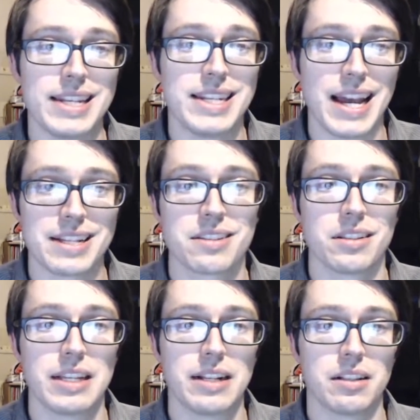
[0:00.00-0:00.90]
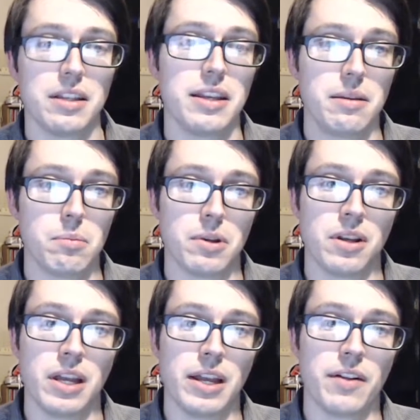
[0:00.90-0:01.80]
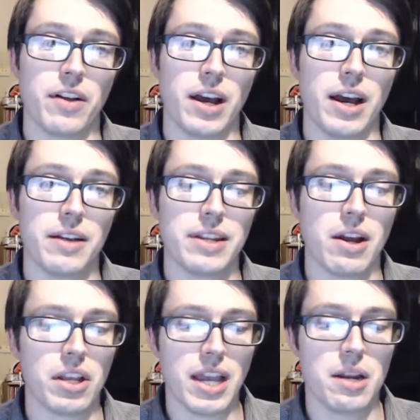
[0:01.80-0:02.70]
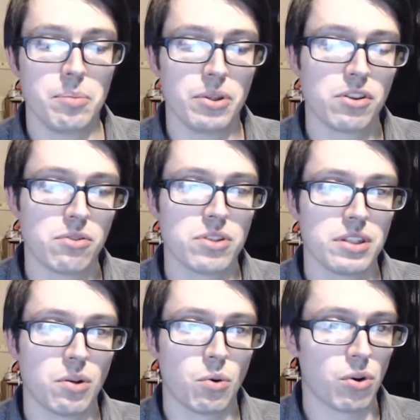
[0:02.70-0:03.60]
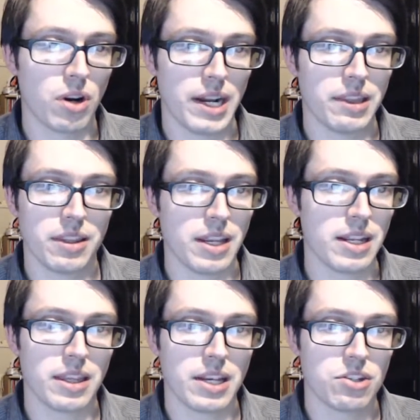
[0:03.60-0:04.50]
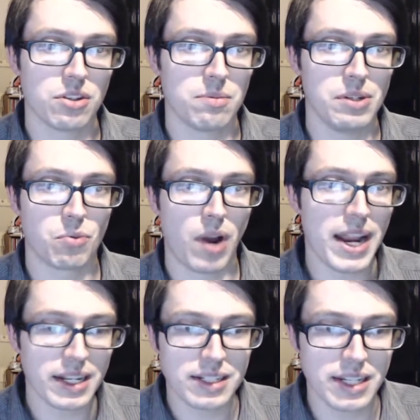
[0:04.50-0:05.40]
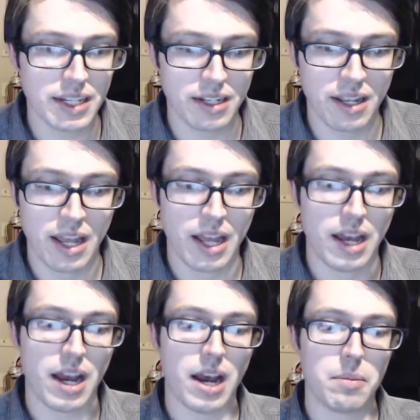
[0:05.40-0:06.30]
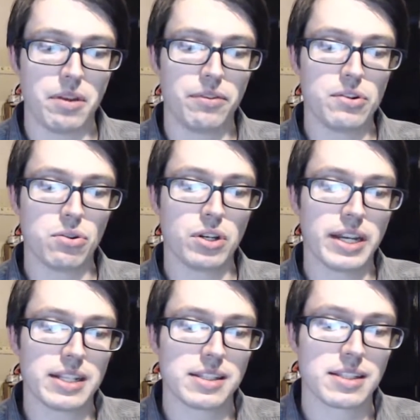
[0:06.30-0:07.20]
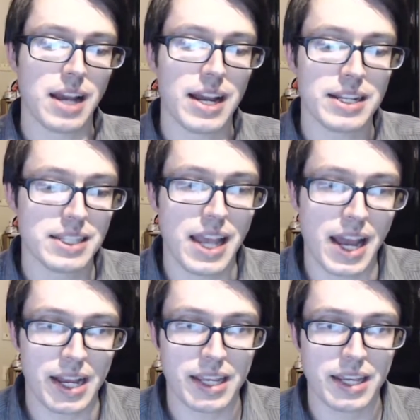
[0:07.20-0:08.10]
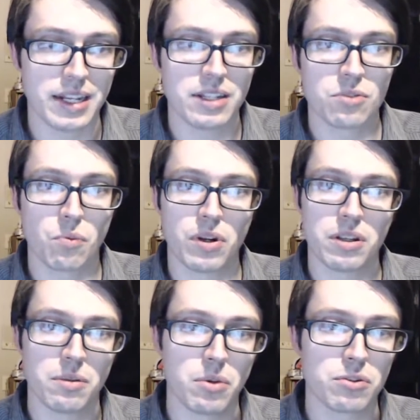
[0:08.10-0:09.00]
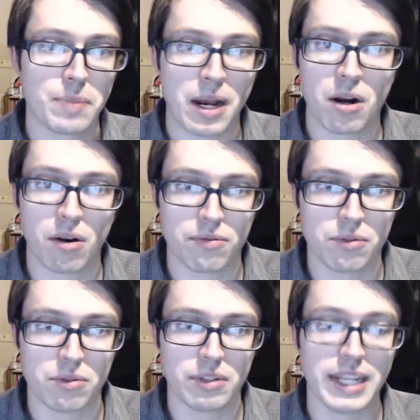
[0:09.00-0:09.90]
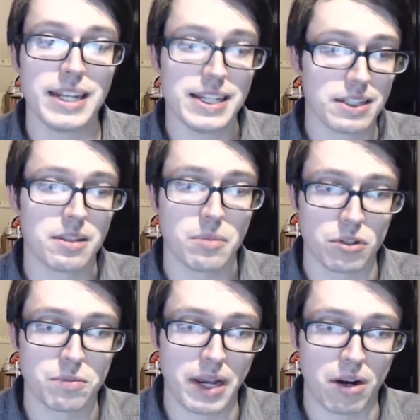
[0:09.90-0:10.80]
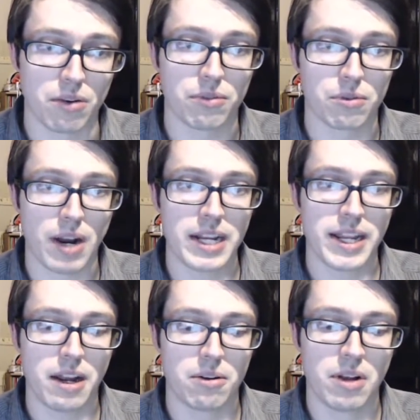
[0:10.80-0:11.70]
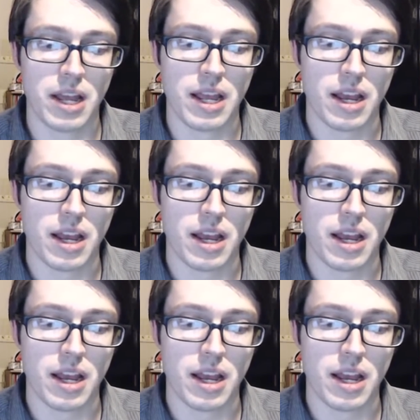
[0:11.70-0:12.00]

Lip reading: and Dazzling Gleam. Now, I kind of put those in the order I think they should be ranked in. If you look at Sky Attack, it is one of the most powerful. It is the most powerful right now